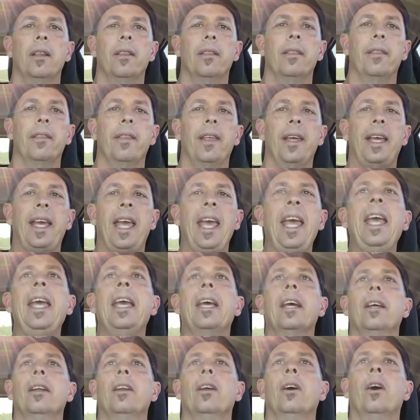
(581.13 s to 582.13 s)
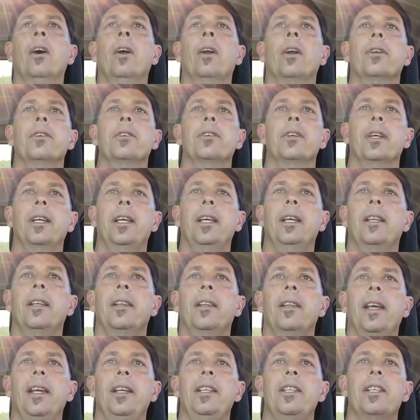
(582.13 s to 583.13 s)
they can't, honestly.
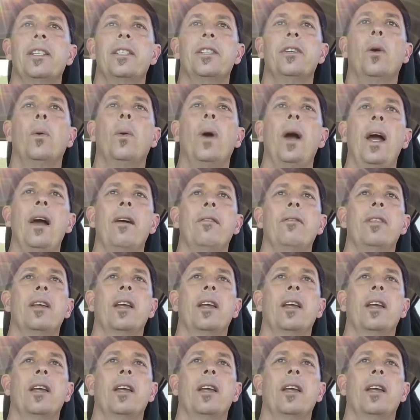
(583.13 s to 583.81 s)
They just don't have